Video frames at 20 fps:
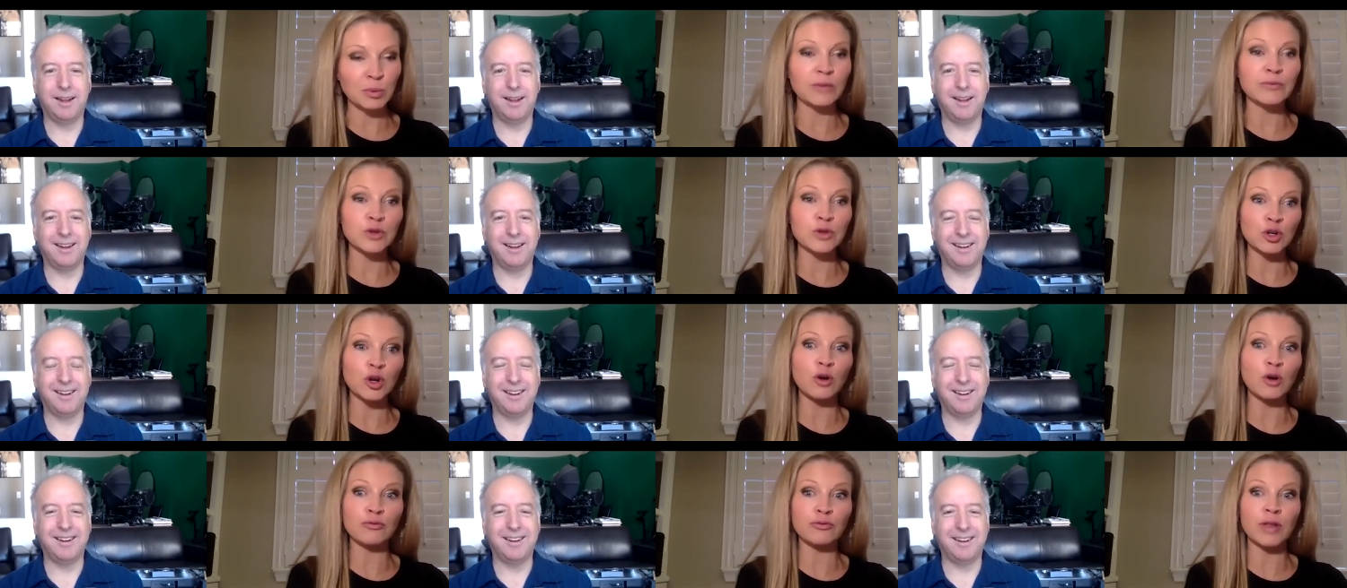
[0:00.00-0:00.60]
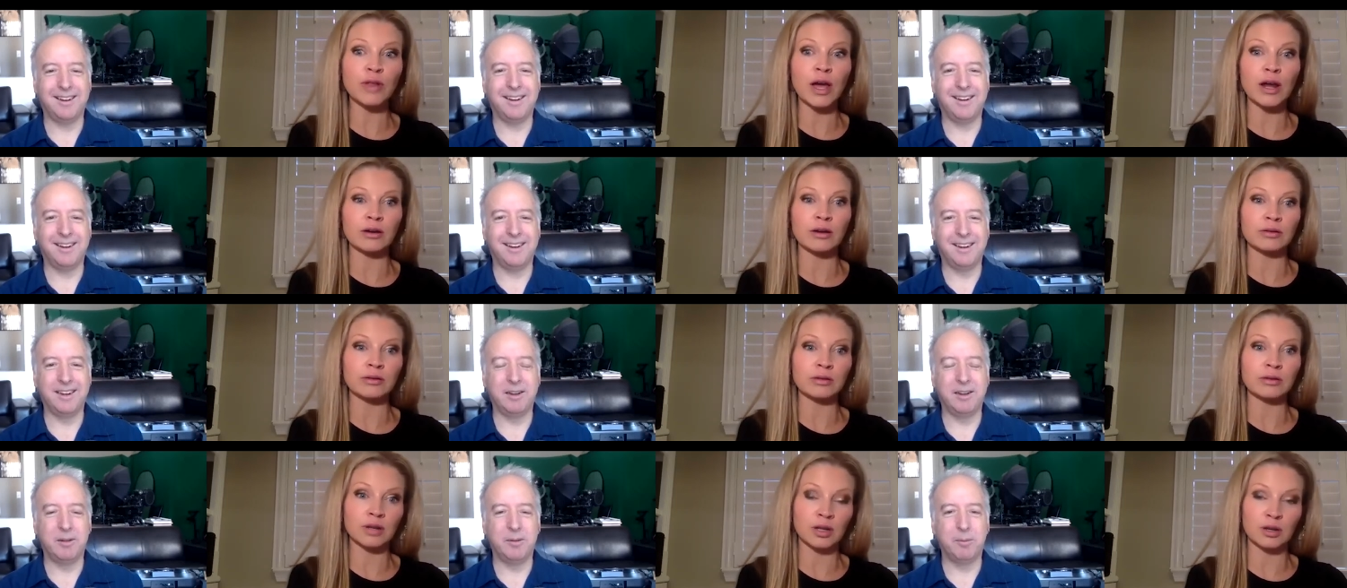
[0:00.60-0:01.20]
Speaker 1: If you know a flat
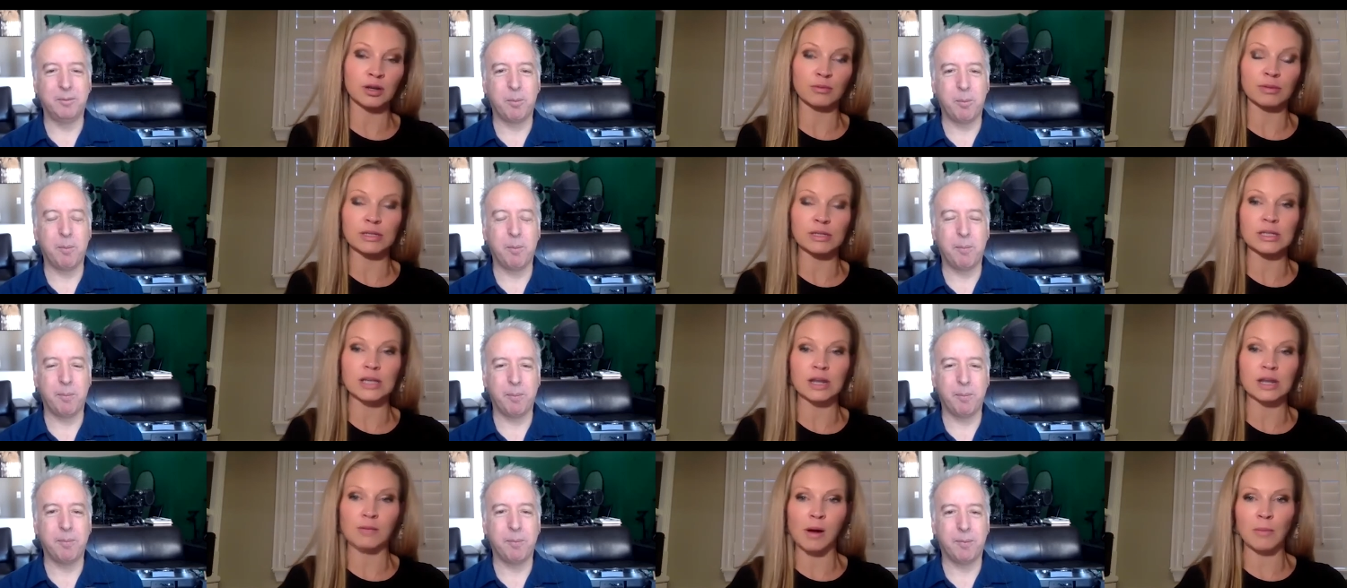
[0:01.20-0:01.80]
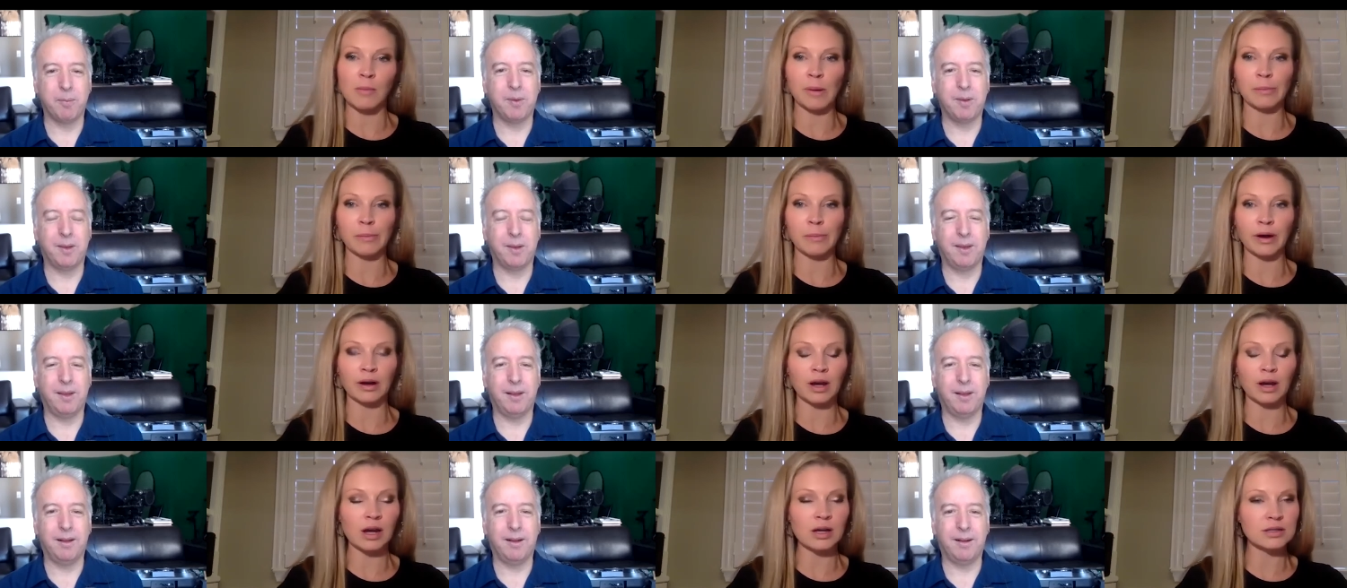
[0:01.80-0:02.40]
earther, can you please get them on my
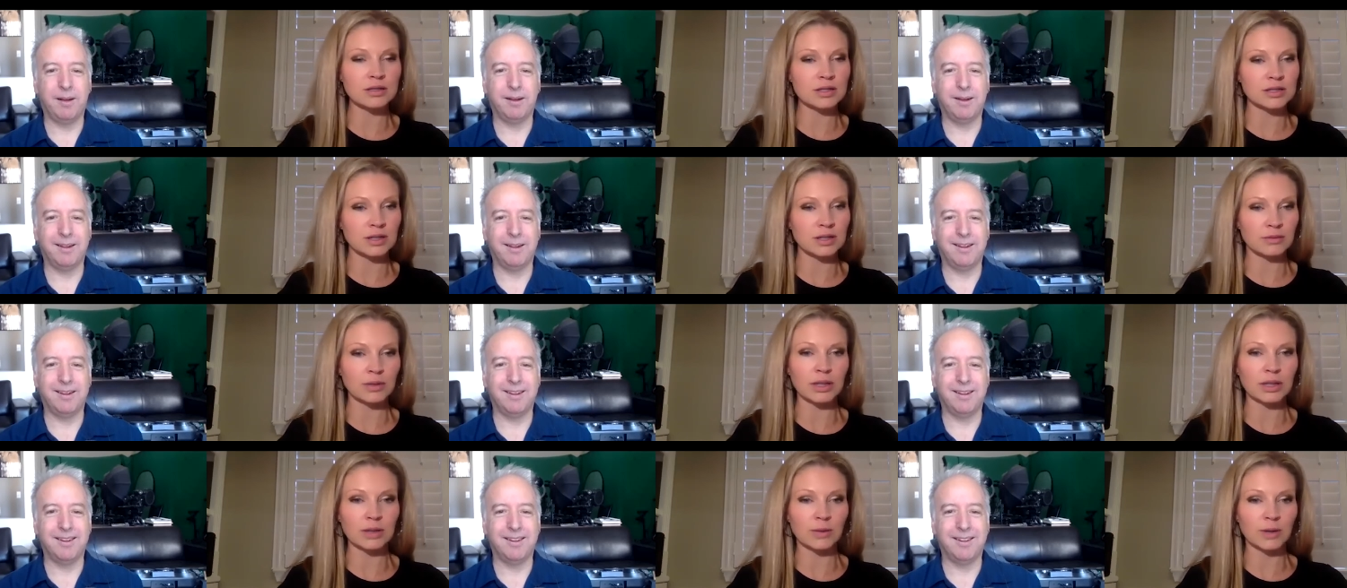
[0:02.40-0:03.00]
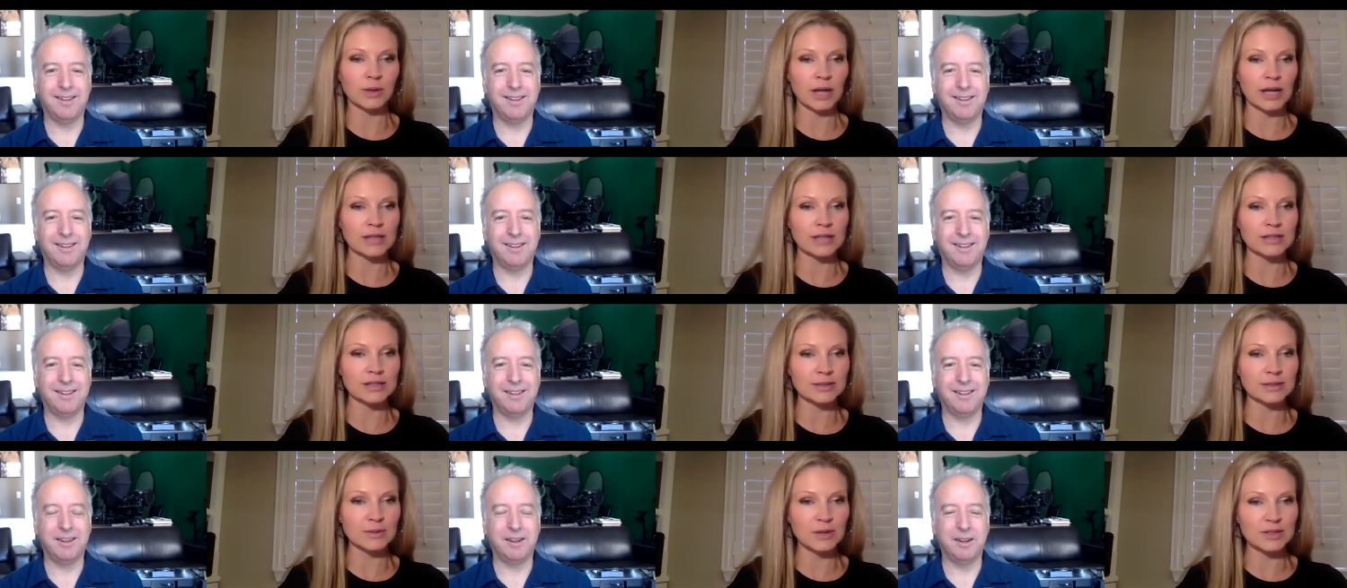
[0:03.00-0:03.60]
podcast? Because I really want to ask
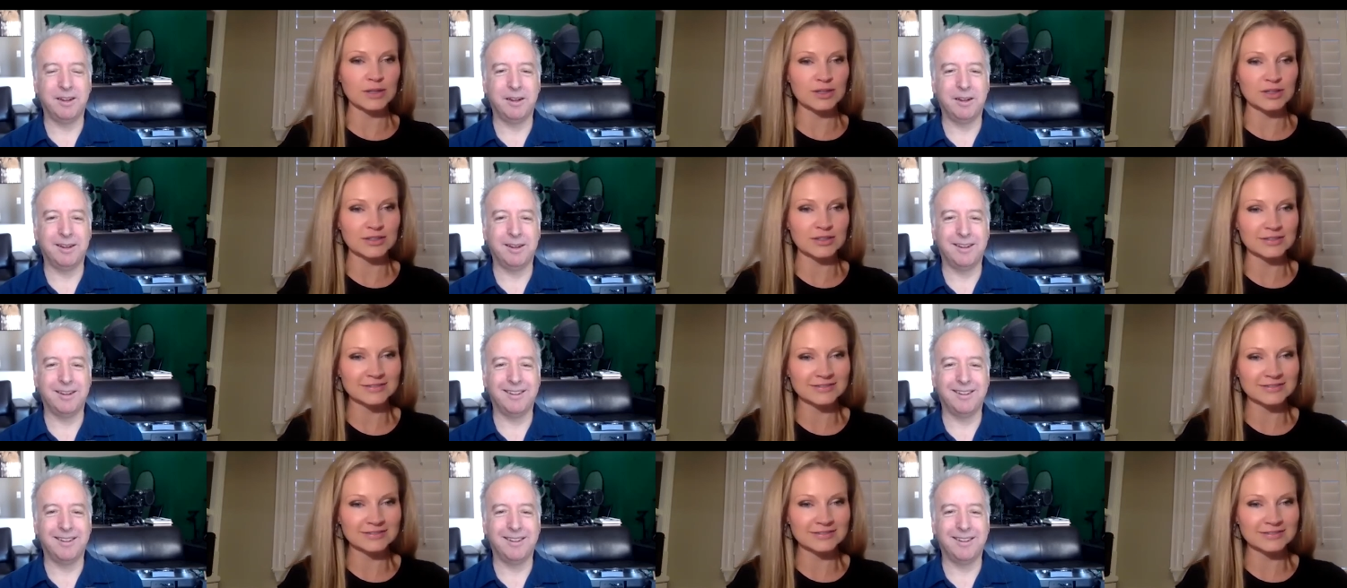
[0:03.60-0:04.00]
this question.